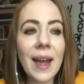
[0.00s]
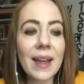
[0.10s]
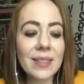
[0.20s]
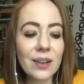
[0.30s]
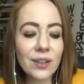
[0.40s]

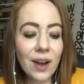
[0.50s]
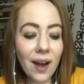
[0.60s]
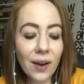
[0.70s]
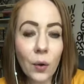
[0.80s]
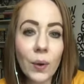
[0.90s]
And they're
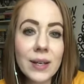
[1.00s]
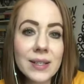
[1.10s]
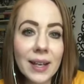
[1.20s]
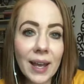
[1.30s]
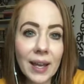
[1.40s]
not going
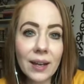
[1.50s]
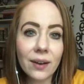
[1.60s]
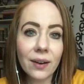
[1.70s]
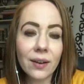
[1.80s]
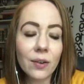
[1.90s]
to
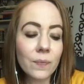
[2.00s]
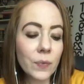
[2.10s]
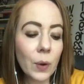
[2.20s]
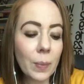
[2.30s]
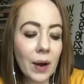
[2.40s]
care
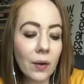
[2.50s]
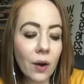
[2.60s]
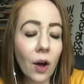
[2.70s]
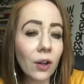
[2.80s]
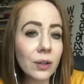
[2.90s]

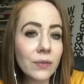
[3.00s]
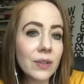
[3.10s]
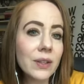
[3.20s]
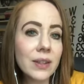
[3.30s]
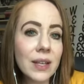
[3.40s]
about all of
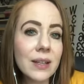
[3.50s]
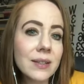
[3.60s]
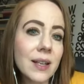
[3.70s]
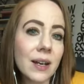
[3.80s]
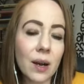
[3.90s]
the
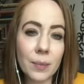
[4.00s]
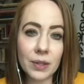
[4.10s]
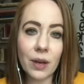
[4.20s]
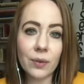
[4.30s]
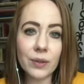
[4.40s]
things that come
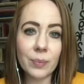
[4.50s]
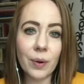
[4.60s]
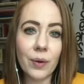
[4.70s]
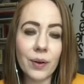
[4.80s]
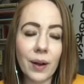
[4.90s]
along with the
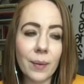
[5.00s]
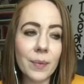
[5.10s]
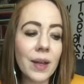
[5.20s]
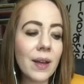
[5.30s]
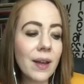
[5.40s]

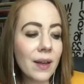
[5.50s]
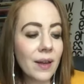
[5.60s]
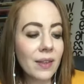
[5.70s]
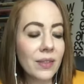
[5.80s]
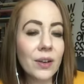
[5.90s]
program.
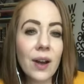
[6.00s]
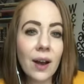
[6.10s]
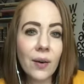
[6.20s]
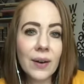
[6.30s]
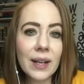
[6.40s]
They're
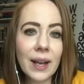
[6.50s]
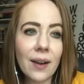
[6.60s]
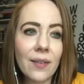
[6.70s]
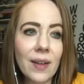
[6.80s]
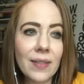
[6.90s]
not going to
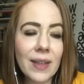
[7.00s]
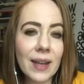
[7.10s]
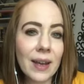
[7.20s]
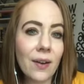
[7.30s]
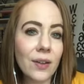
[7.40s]
care that they
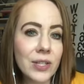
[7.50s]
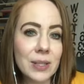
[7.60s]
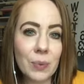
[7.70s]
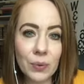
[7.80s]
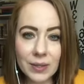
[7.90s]
get all of
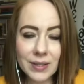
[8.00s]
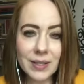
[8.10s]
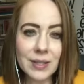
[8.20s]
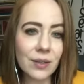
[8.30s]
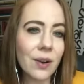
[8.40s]
these
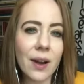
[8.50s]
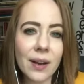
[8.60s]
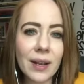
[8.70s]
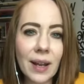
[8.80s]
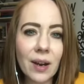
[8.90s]
bonuses, and they're not
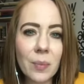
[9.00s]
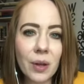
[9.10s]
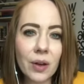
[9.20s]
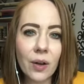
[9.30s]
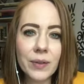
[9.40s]
going to care
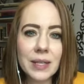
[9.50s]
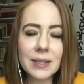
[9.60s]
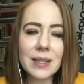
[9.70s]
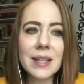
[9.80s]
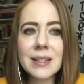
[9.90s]
about all
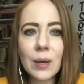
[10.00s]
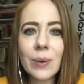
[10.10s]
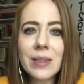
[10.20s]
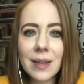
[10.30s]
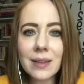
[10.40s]
these things that
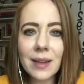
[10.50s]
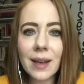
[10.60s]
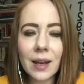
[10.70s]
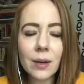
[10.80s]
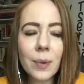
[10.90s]
we think they
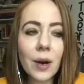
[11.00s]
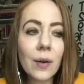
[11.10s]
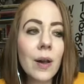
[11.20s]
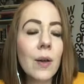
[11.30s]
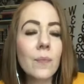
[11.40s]
care
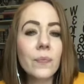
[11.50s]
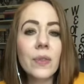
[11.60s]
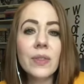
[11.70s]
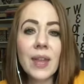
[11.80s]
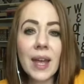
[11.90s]
about.
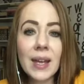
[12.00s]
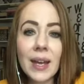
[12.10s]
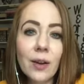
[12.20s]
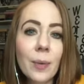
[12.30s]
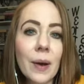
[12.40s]
They
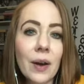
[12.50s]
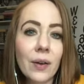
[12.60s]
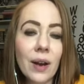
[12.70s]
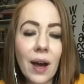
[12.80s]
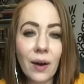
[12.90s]
care
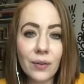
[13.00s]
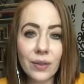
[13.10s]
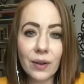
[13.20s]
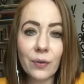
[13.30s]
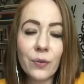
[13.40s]
about how
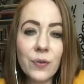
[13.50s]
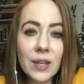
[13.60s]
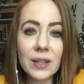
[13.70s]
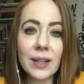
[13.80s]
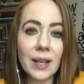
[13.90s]
they're
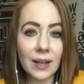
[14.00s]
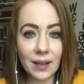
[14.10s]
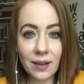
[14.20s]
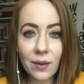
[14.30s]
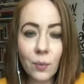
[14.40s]
feeling
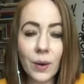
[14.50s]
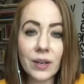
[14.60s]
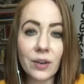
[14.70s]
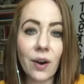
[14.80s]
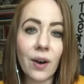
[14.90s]

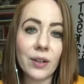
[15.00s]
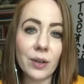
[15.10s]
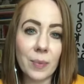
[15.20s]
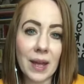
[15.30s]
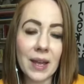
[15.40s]
when you're on
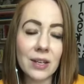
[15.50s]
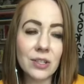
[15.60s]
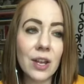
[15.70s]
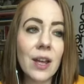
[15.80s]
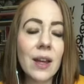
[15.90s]
your page.